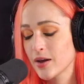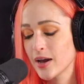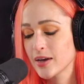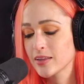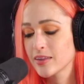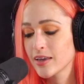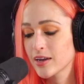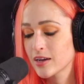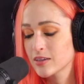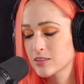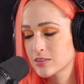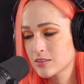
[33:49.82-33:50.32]
I had
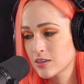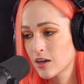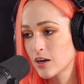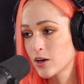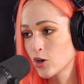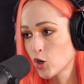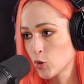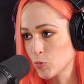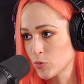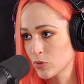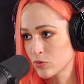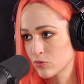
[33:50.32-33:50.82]
like a
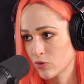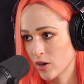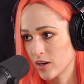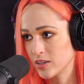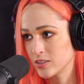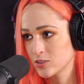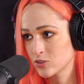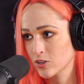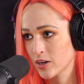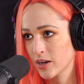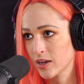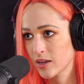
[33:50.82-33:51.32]
group of
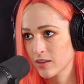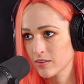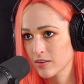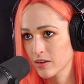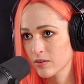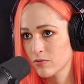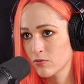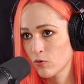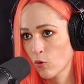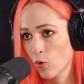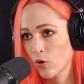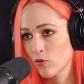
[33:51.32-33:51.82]
friends, right?
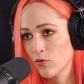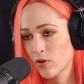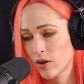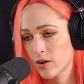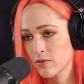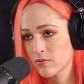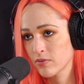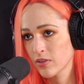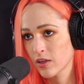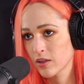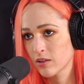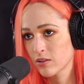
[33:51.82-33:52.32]
Like 4 or
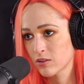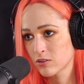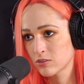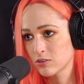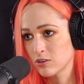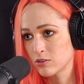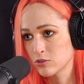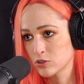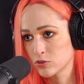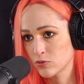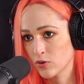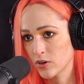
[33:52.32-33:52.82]
5 like
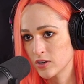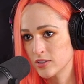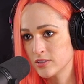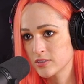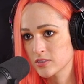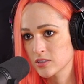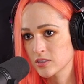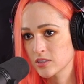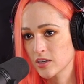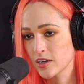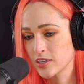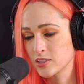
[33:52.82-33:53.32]
close
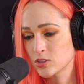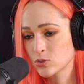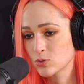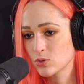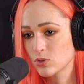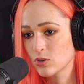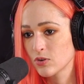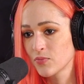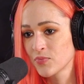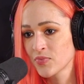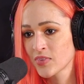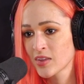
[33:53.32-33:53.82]
friends in high
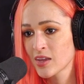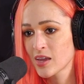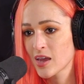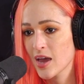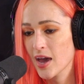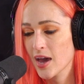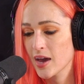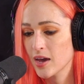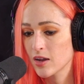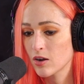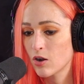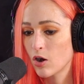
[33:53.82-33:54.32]
school,
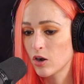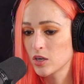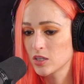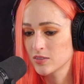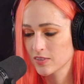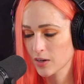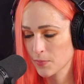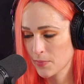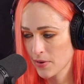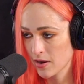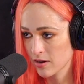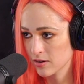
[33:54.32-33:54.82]
and all of
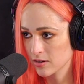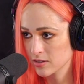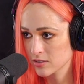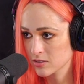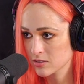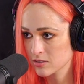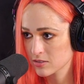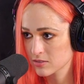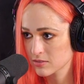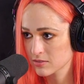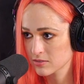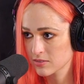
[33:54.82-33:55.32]
our
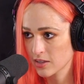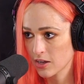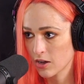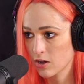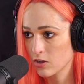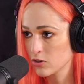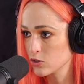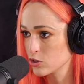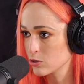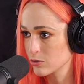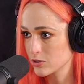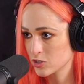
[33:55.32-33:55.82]
parents, they
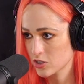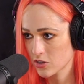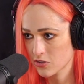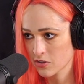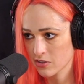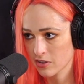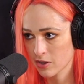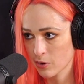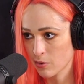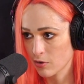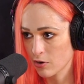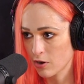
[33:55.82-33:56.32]
all knew each other.
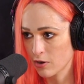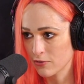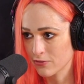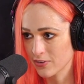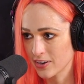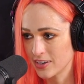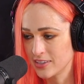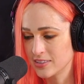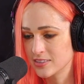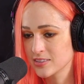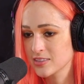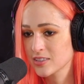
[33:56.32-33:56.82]
They were all
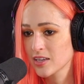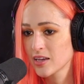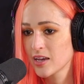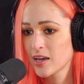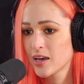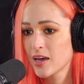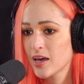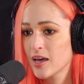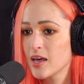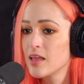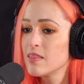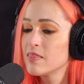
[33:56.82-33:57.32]
friends,
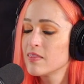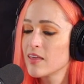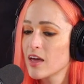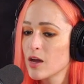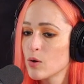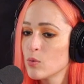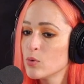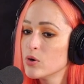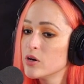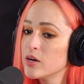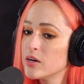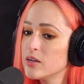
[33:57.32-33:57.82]
and they
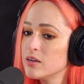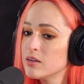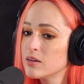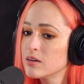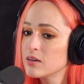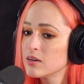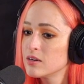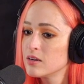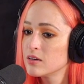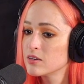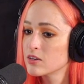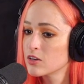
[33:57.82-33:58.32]
would,
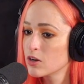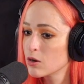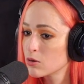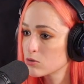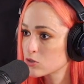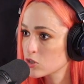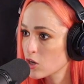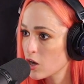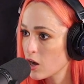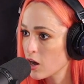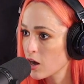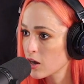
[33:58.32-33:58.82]

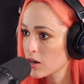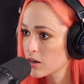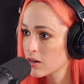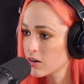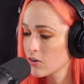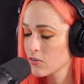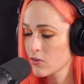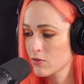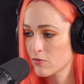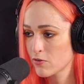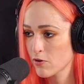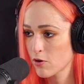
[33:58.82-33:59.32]
talk
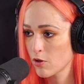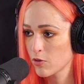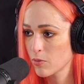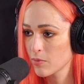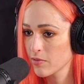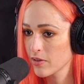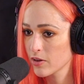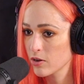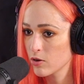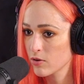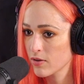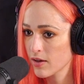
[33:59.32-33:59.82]
on the phone. They'd be
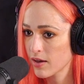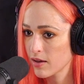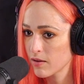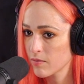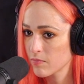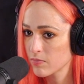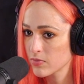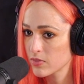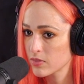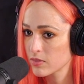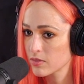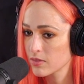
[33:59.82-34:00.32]
like, okay,
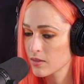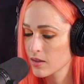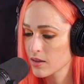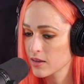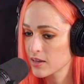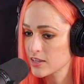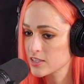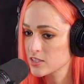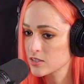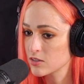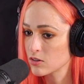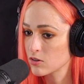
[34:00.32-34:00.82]
I
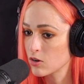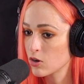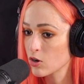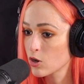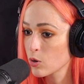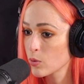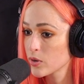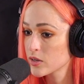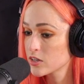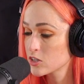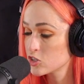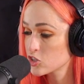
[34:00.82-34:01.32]
guess they're all
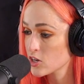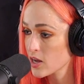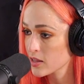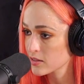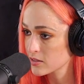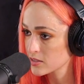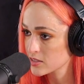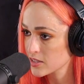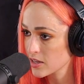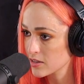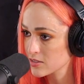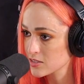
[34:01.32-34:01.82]
going to
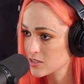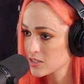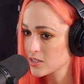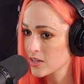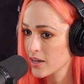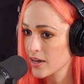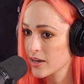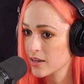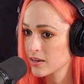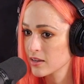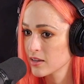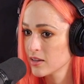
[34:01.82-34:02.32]
Jaclyn's house
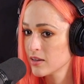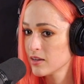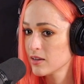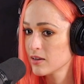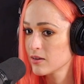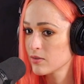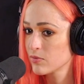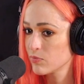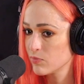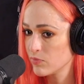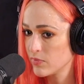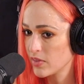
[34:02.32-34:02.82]
tonight.
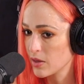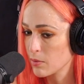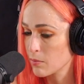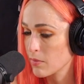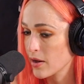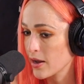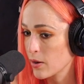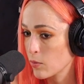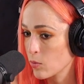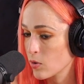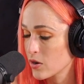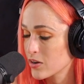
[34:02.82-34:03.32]
They
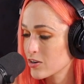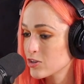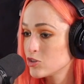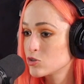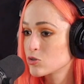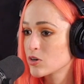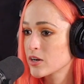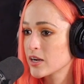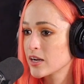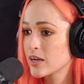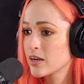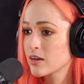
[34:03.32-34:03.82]
might want to
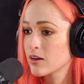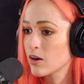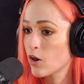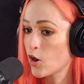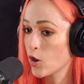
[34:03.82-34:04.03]
drink.